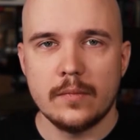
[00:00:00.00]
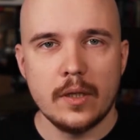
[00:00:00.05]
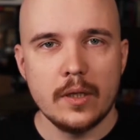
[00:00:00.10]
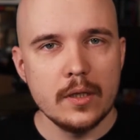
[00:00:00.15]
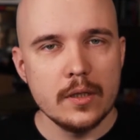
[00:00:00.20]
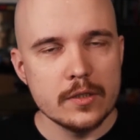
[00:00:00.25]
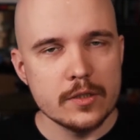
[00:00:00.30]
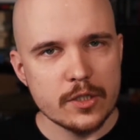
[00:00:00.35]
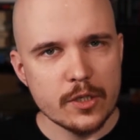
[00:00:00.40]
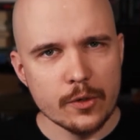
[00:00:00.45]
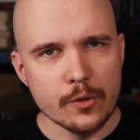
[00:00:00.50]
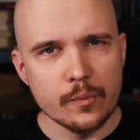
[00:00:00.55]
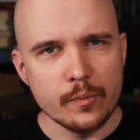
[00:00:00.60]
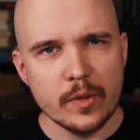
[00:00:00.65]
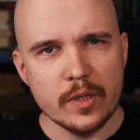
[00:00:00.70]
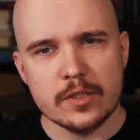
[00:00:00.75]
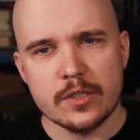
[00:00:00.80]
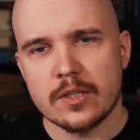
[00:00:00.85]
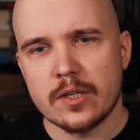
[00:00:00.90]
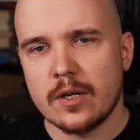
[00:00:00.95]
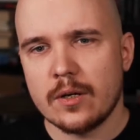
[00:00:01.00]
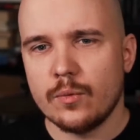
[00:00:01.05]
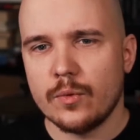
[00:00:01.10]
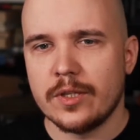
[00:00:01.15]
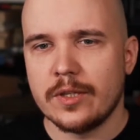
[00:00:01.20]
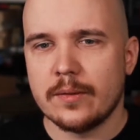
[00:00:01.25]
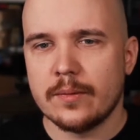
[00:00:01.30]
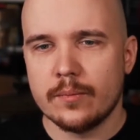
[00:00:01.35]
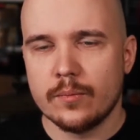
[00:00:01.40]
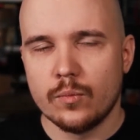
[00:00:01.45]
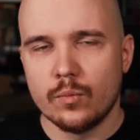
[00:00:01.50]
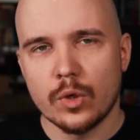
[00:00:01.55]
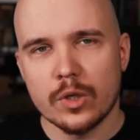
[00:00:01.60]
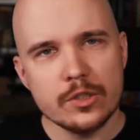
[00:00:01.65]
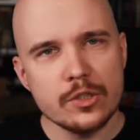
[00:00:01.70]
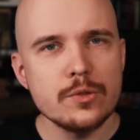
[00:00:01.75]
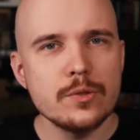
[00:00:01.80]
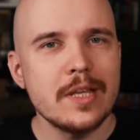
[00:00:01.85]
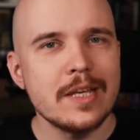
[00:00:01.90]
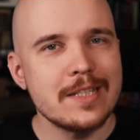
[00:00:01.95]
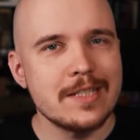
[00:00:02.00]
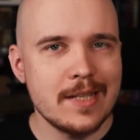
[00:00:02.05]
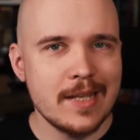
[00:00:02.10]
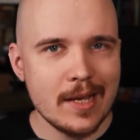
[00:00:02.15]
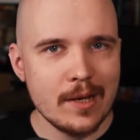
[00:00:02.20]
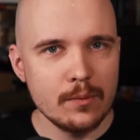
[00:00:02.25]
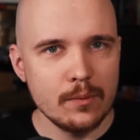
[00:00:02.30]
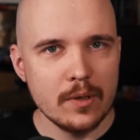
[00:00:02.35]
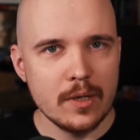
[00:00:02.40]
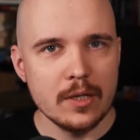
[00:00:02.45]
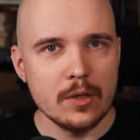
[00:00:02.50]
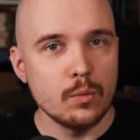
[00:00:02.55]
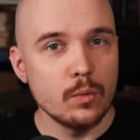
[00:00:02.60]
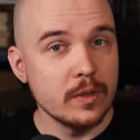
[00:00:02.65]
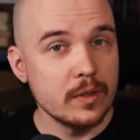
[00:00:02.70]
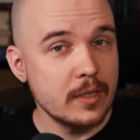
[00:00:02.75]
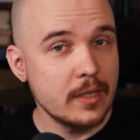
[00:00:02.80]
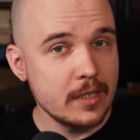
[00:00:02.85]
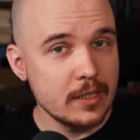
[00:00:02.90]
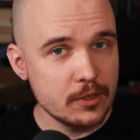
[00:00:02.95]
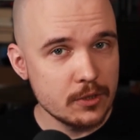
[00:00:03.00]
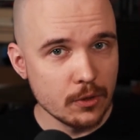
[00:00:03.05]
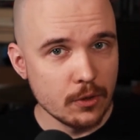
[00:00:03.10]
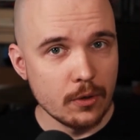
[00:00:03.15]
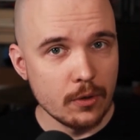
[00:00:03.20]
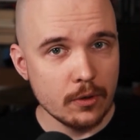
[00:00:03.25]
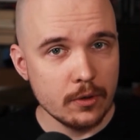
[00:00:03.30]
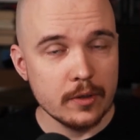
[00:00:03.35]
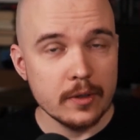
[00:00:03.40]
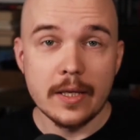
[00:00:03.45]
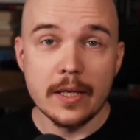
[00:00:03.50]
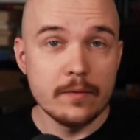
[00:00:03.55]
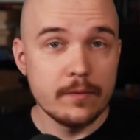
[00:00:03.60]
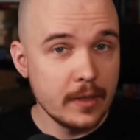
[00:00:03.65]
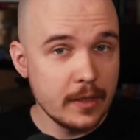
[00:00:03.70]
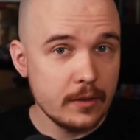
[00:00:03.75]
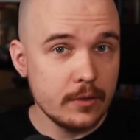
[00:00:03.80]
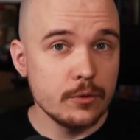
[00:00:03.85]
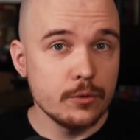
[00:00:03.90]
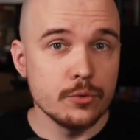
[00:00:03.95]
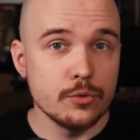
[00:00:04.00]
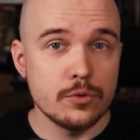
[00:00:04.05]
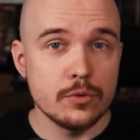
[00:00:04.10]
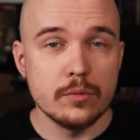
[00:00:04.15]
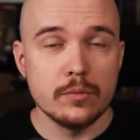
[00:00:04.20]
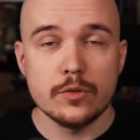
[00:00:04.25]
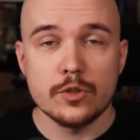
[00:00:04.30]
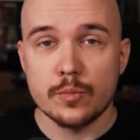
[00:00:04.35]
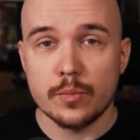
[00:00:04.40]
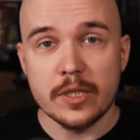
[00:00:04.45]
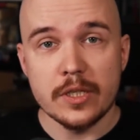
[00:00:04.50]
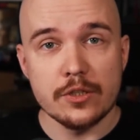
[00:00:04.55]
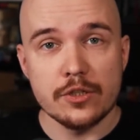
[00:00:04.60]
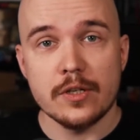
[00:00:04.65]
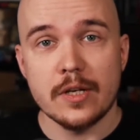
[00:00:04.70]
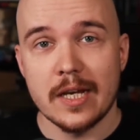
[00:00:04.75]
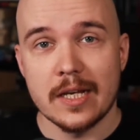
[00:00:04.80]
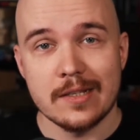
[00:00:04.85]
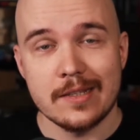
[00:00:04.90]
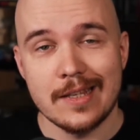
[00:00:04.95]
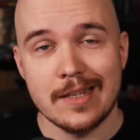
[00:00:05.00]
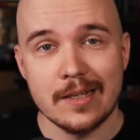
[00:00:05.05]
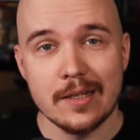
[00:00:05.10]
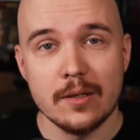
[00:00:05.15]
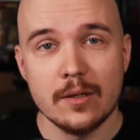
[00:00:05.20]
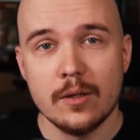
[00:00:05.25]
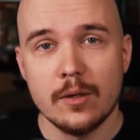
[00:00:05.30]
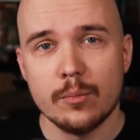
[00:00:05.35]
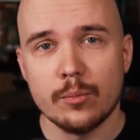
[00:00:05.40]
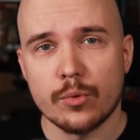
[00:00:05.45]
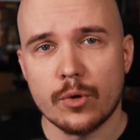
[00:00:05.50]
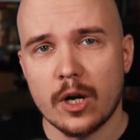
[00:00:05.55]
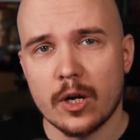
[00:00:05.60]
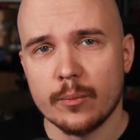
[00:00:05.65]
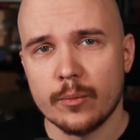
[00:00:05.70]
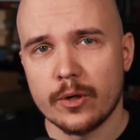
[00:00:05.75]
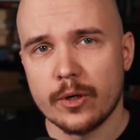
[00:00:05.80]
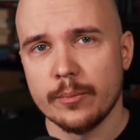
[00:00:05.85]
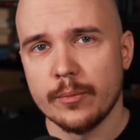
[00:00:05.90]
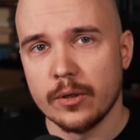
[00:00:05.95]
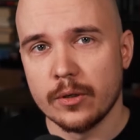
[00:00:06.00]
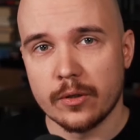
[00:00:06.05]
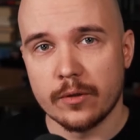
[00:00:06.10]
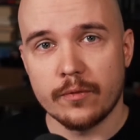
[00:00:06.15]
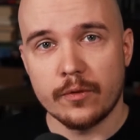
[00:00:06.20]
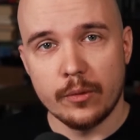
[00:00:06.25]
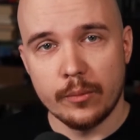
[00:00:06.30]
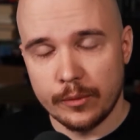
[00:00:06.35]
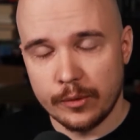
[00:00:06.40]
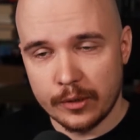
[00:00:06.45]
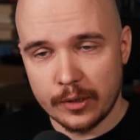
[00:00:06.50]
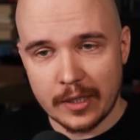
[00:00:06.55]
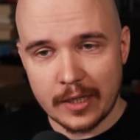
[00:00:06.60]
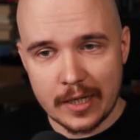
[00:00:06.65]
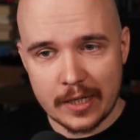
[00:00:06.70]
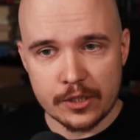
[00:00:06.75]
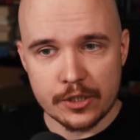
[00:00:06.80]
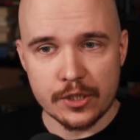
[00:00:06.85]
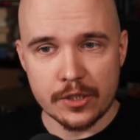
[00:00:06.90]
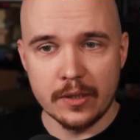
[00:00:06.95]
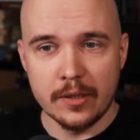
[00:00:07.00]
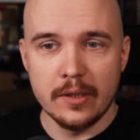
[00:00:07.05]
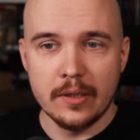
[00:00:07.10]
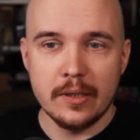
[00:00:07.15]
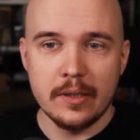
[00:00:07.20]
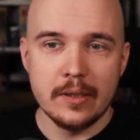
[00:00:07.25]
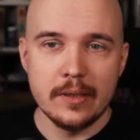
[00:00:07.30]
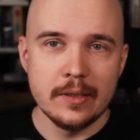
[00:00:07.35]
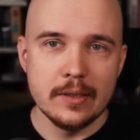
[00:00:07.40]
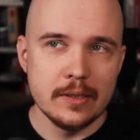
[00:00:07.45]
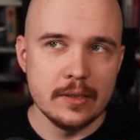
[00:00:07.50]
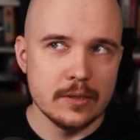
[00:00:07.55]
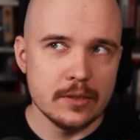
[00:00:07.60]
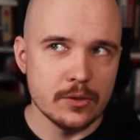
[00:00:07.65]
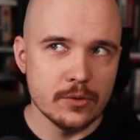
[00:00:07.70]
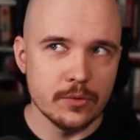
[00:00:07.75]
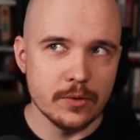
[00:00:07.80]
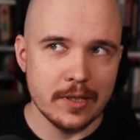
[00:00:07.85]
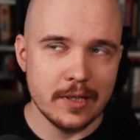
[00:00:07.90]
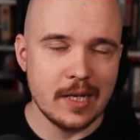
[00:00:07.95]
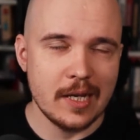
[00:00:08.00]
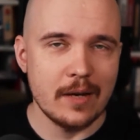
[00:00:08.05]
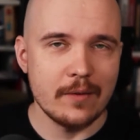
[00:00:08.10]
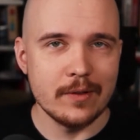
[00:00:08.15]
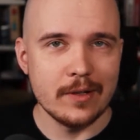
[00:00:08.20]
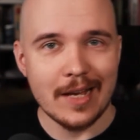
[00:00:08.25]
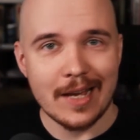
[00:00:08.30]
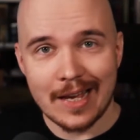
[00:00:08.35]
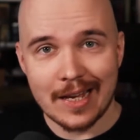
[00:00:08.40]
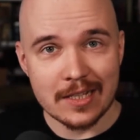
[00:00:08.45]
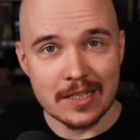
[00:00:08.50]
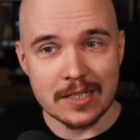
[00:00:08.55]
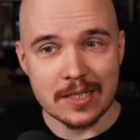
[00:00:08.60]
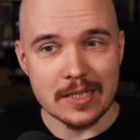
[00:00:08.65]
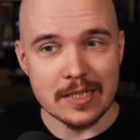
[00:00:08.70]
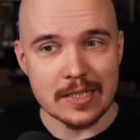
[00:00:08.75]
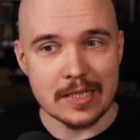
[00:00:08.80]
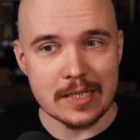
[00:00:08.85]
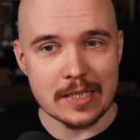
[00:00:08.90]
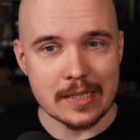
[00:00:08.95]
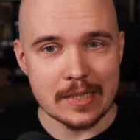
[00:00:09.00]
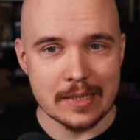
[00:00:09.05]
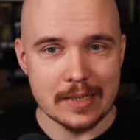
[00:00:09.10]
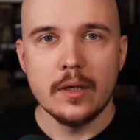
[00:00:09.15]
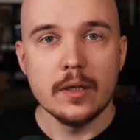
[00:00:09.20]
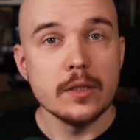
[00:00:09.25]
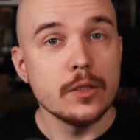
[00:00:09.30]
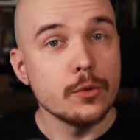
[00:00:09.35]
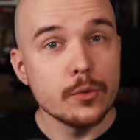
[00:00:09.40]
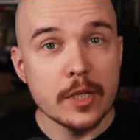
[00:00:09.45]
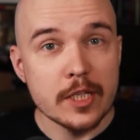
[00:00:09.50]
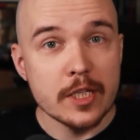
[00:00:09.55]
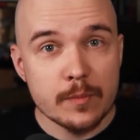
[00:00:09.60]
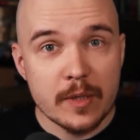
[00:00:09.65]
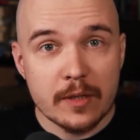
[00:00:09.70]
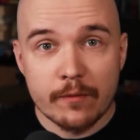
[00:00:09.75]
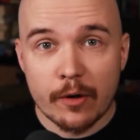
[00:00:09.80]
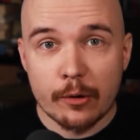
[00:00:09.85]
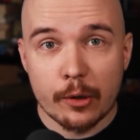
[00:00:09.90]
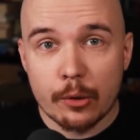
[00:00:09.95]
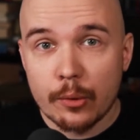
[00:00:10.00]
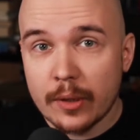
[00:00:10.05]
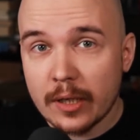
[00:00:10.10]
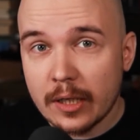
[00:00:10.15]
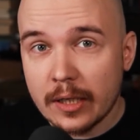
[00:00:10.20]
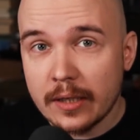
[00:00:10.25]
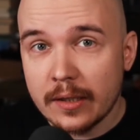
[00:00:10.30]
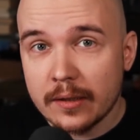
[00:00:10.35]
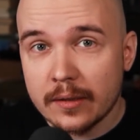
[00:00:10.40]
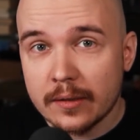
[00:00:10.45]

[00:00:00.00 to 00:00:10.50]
So let's start with, what do they sound like when they talk, if they use speech as their primary mode of communication? Do they have an accent? Do they speak very quickly?